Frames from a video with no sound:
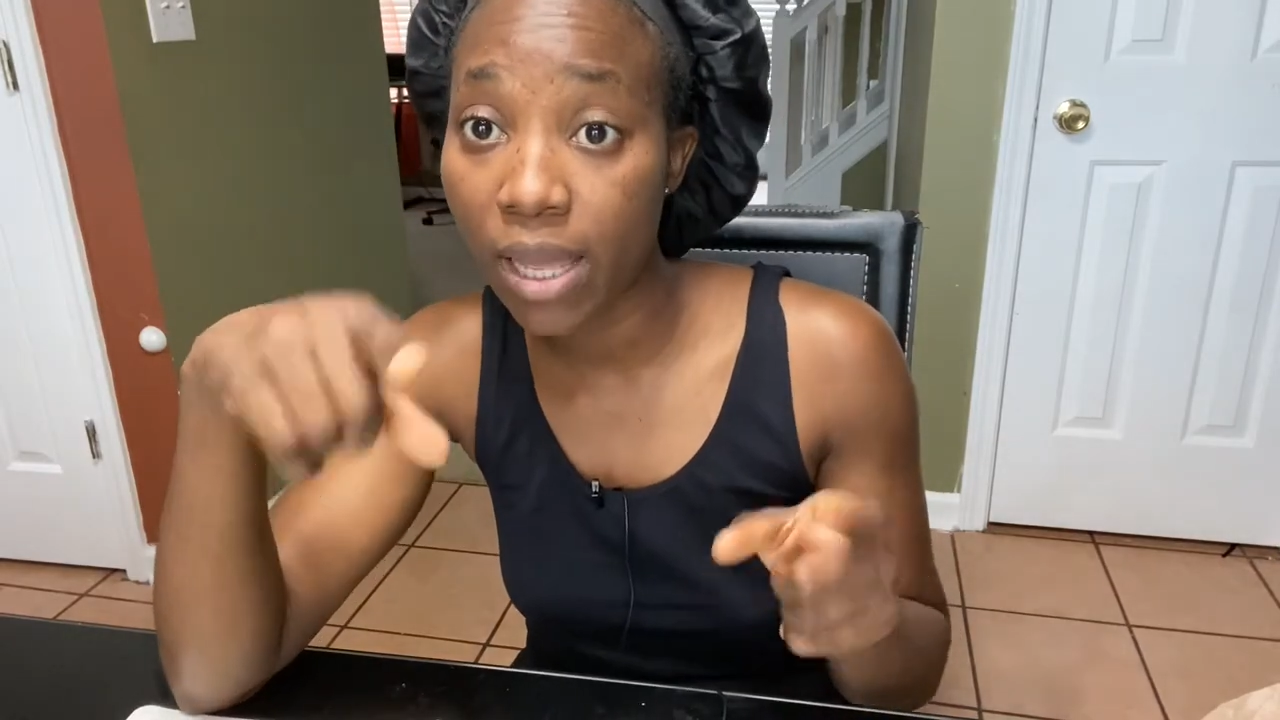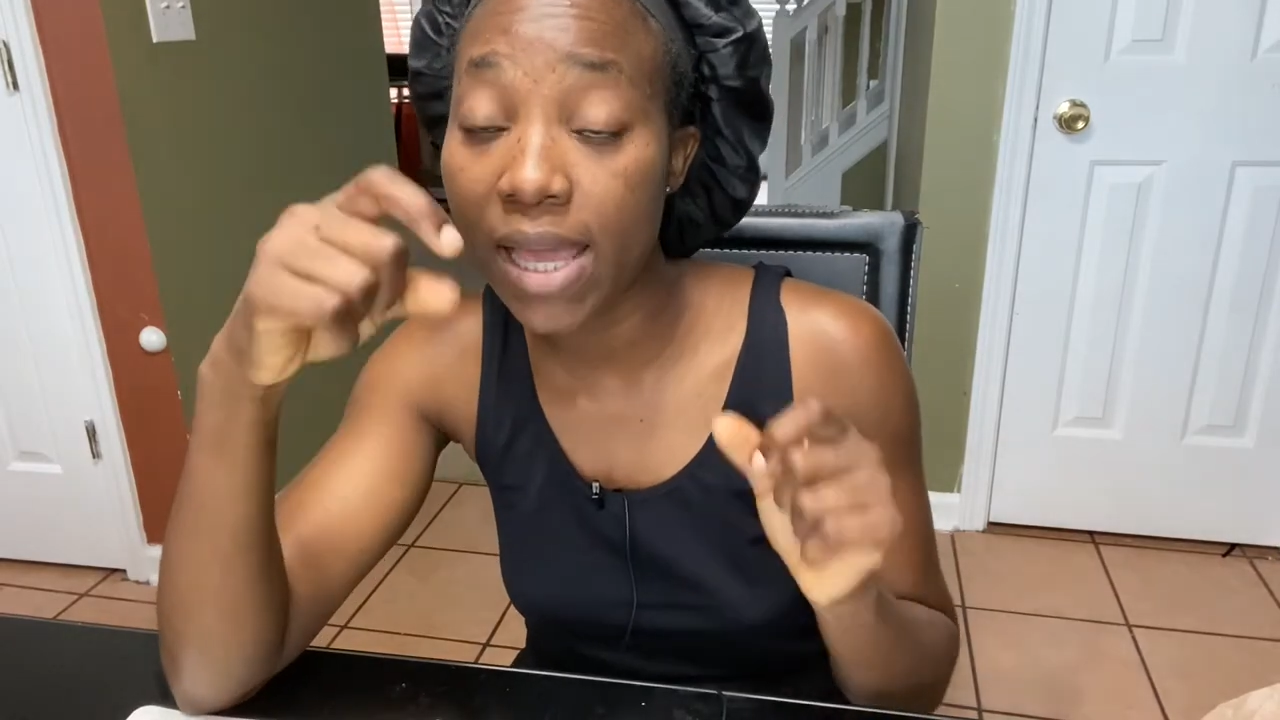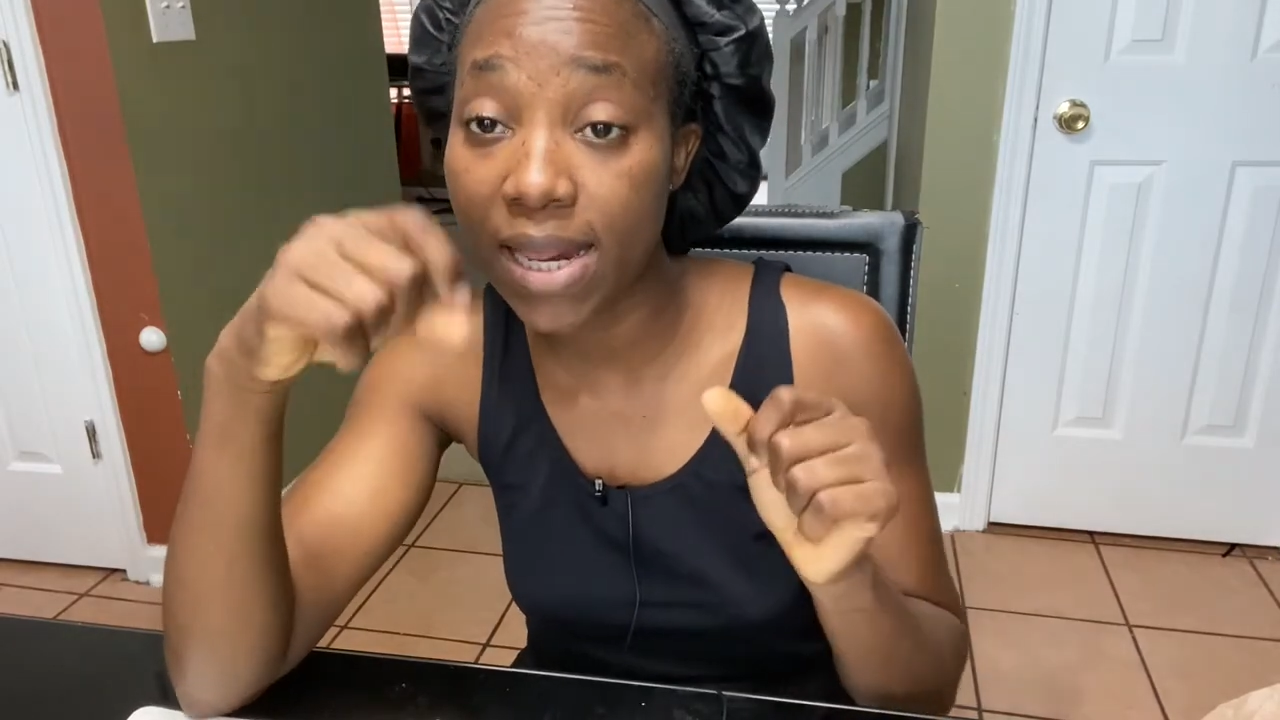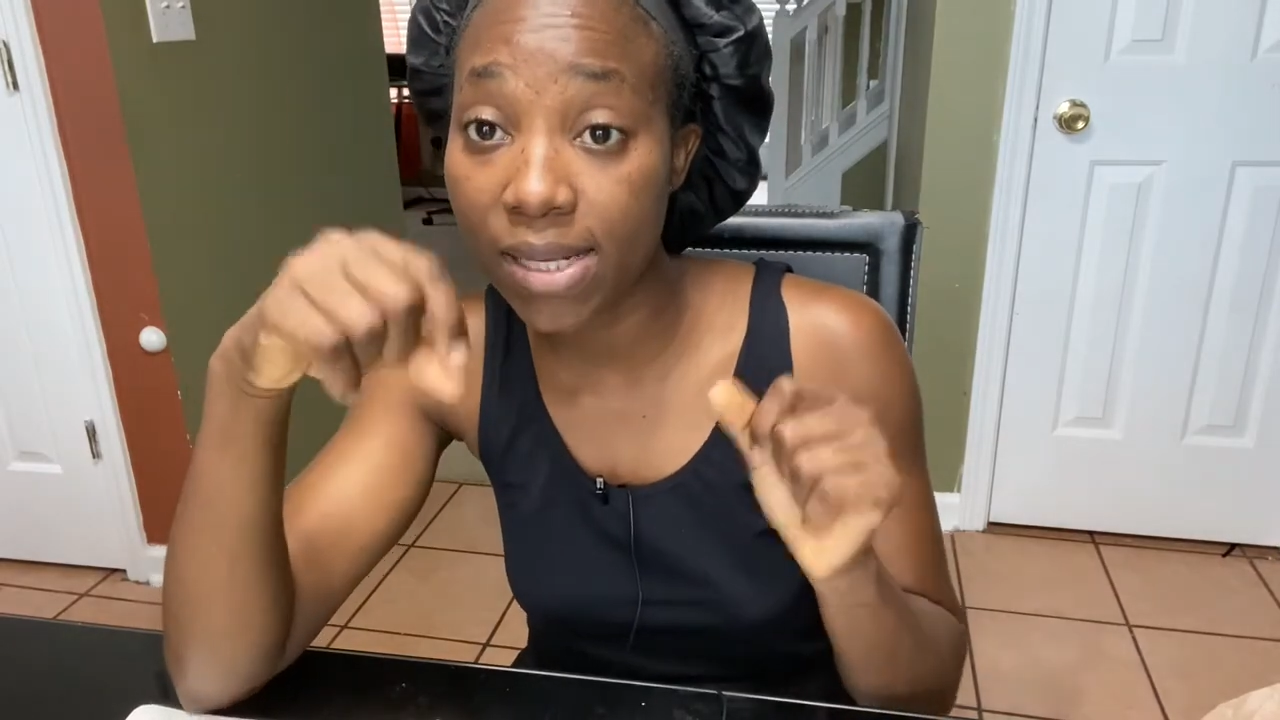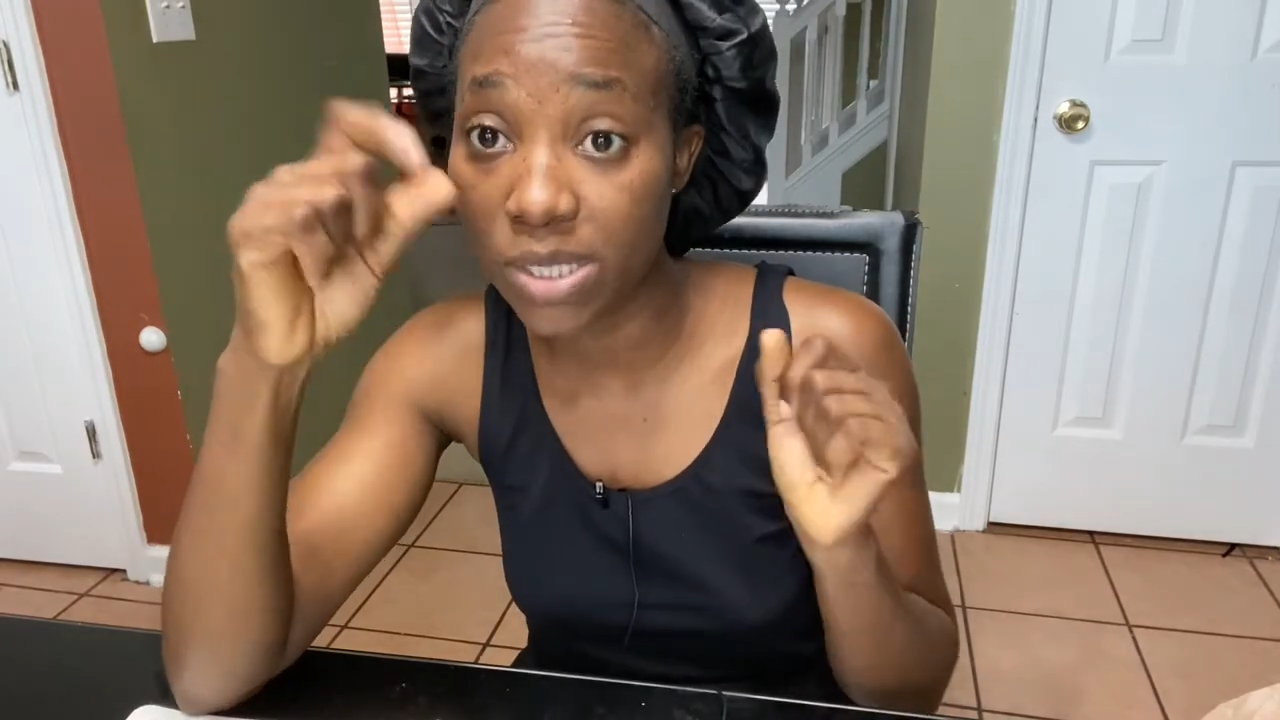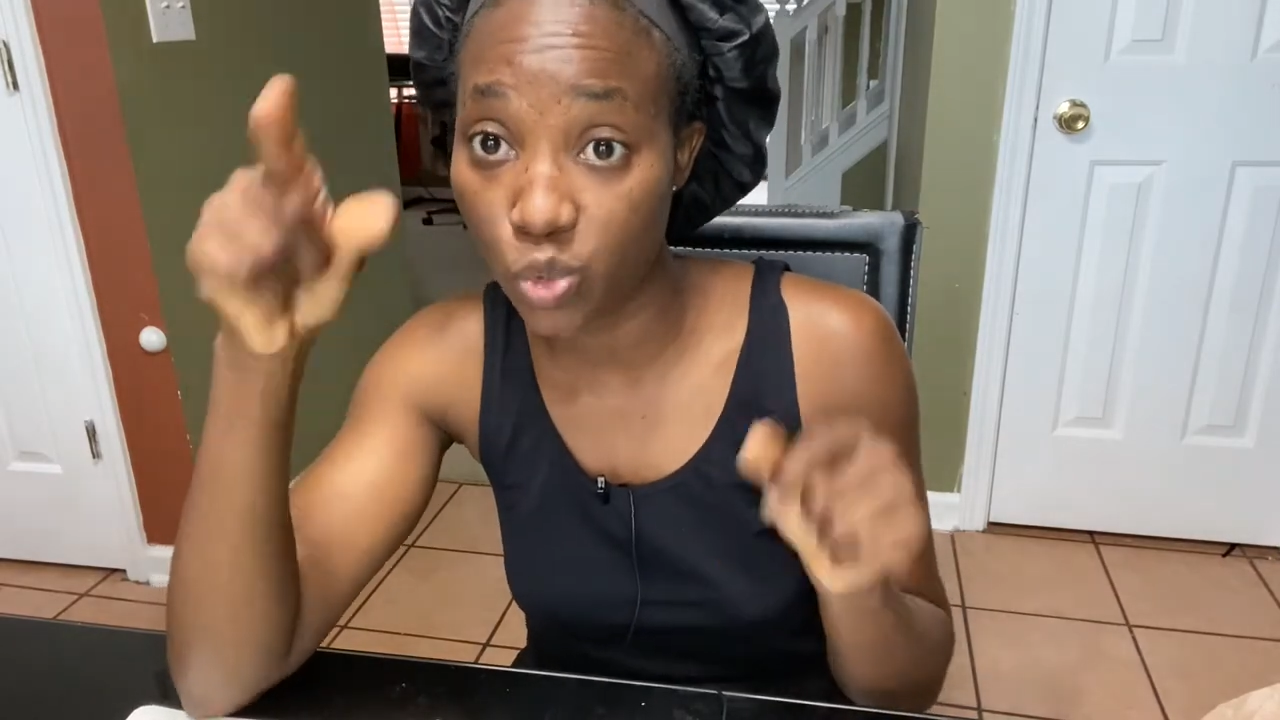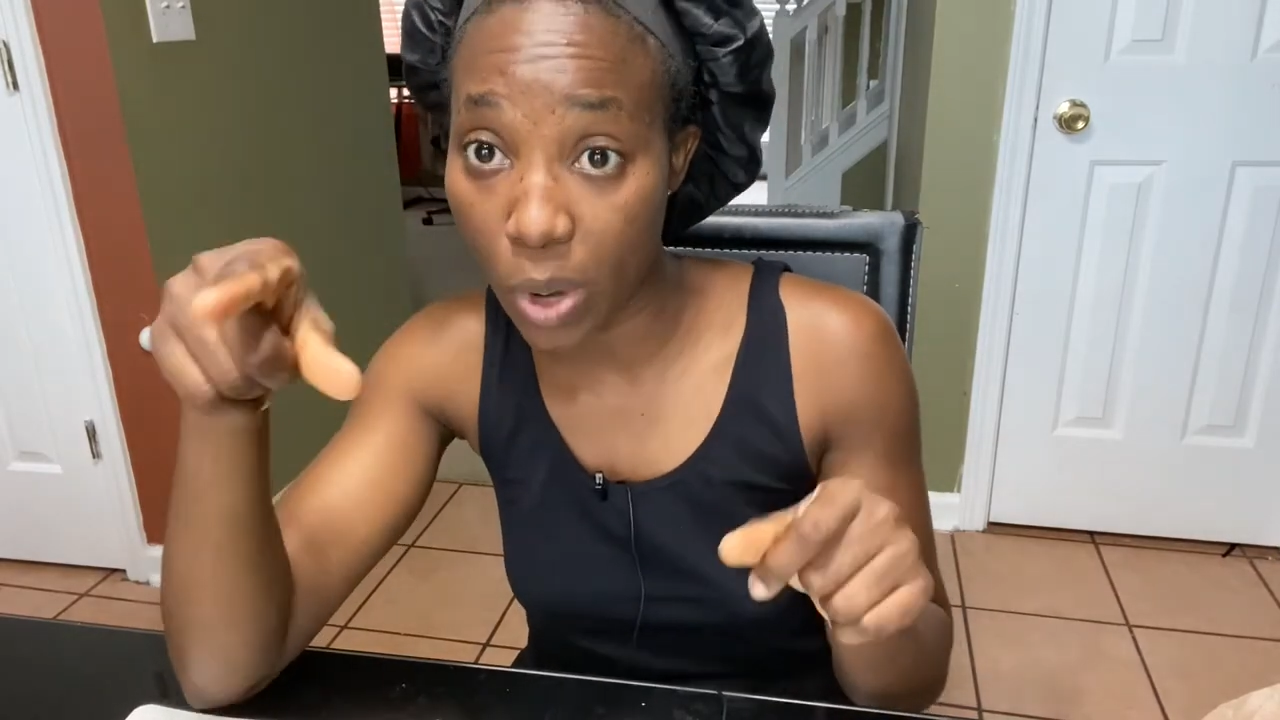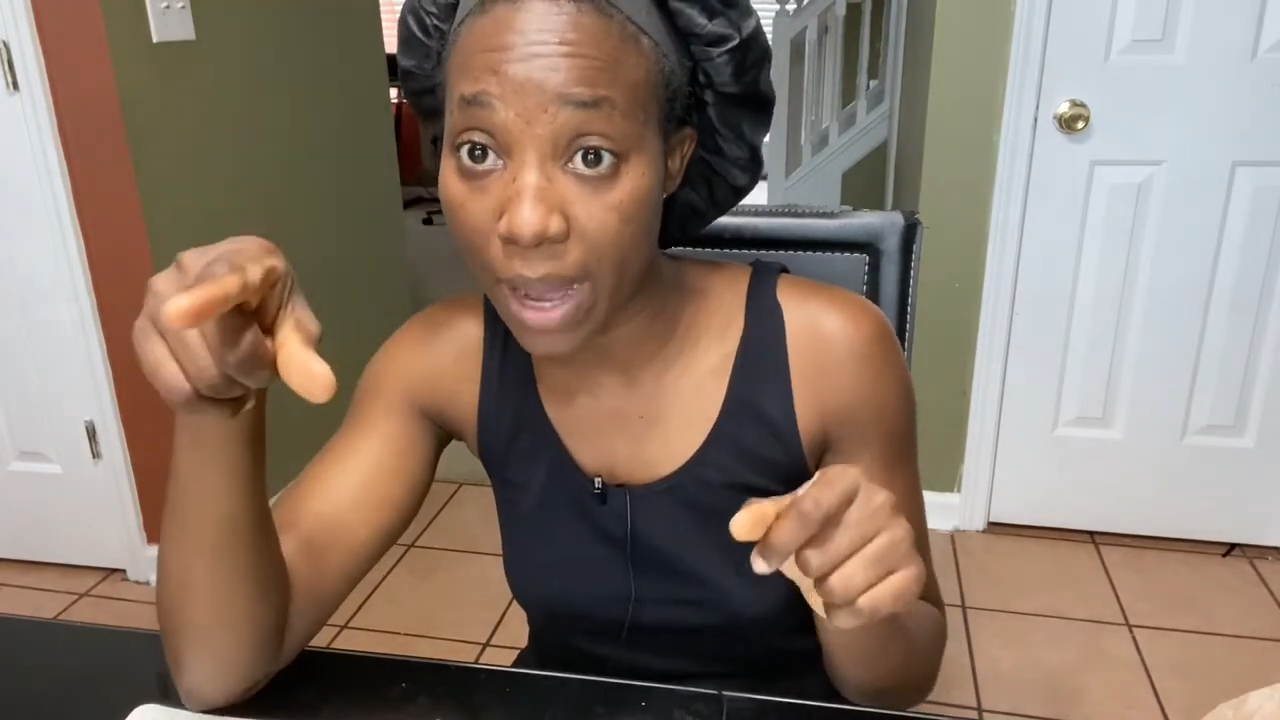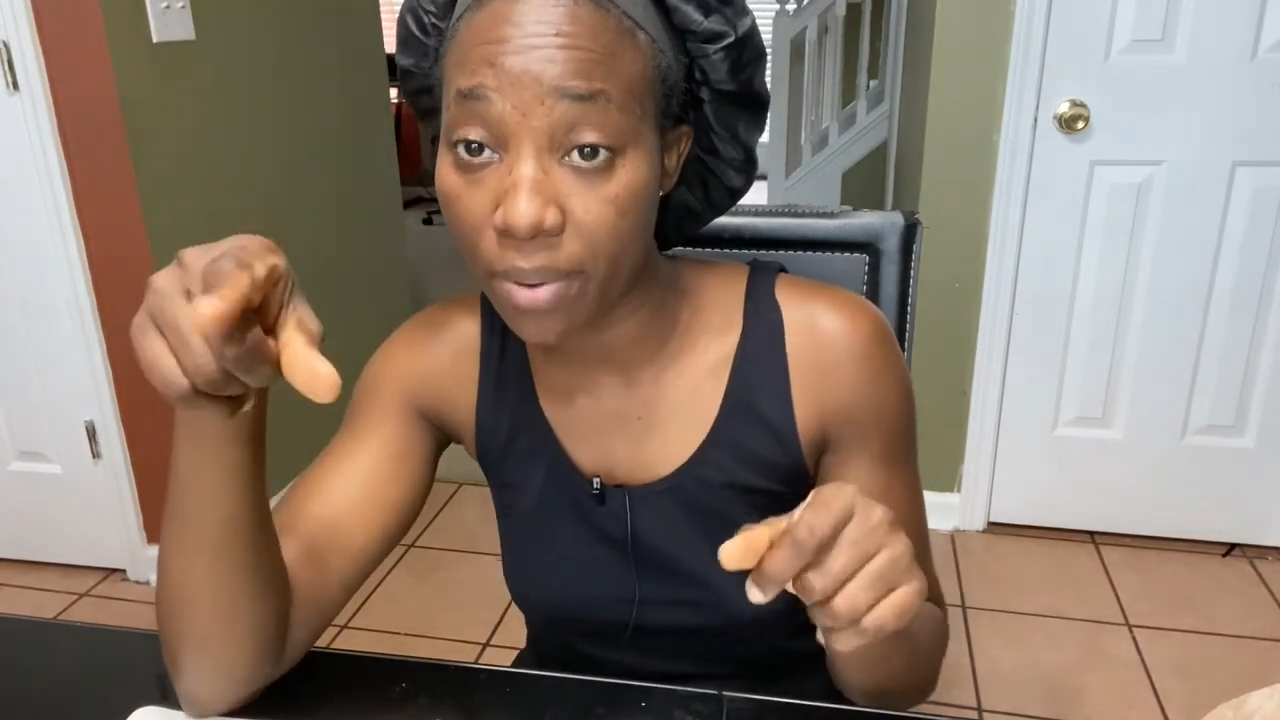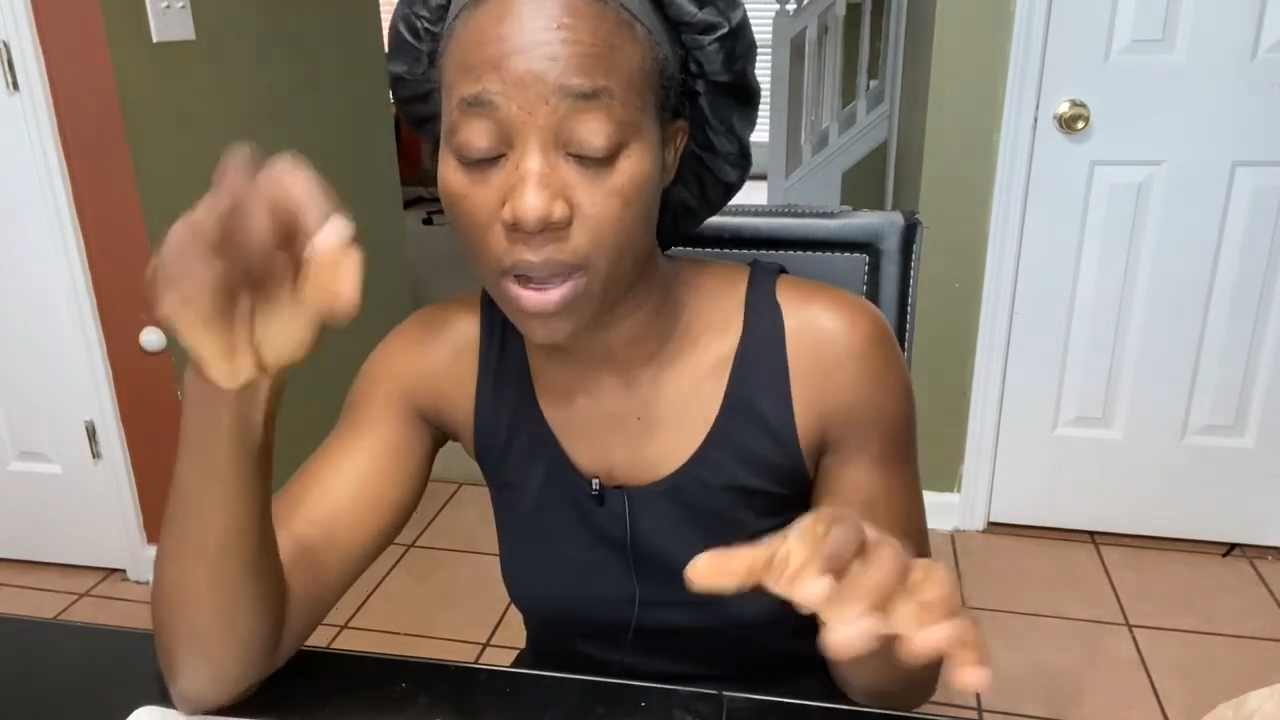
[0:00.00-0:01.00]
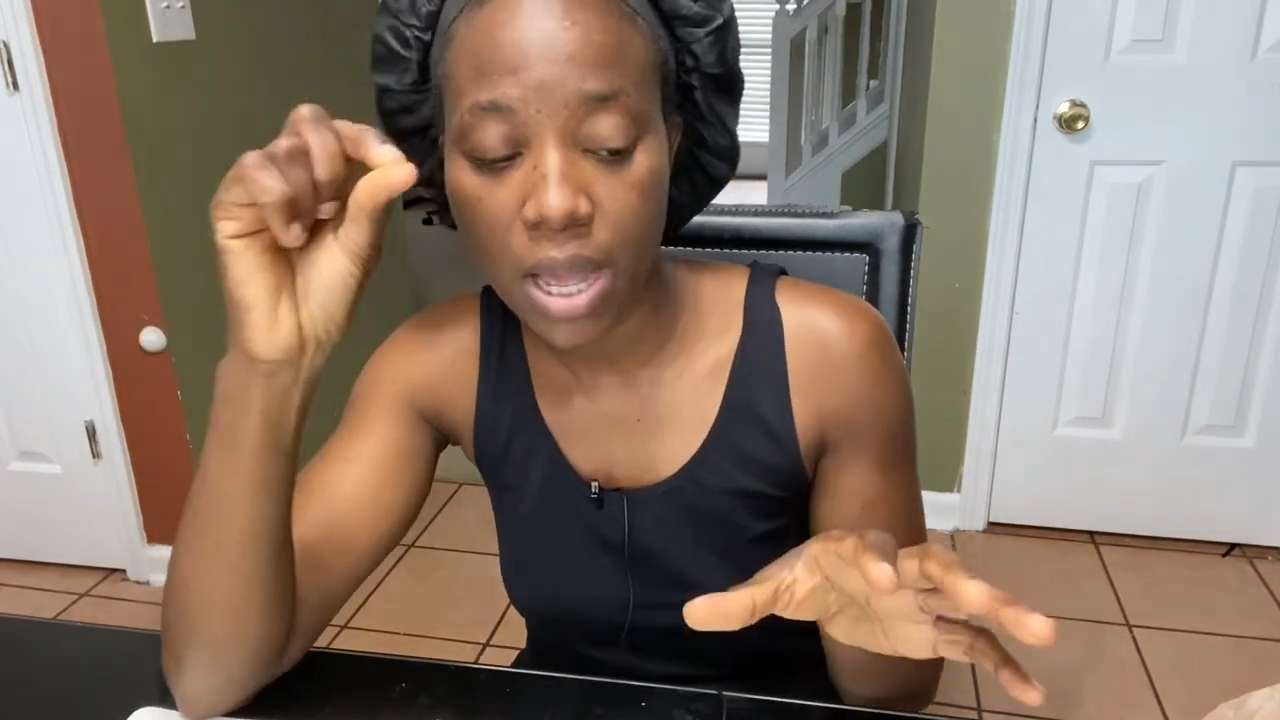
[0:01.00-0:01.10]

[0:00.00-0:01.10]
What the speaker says: It is a swab.